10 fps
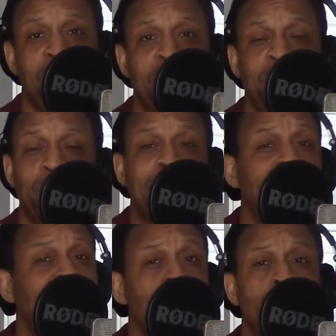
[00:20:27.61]
So I
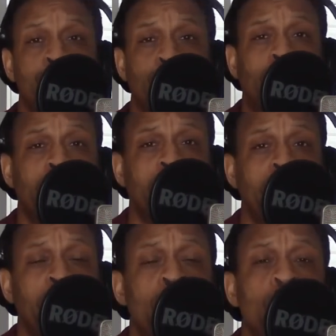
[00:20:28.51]
thank you for joining me.
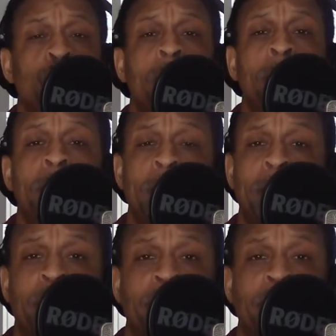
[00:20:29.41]
Remember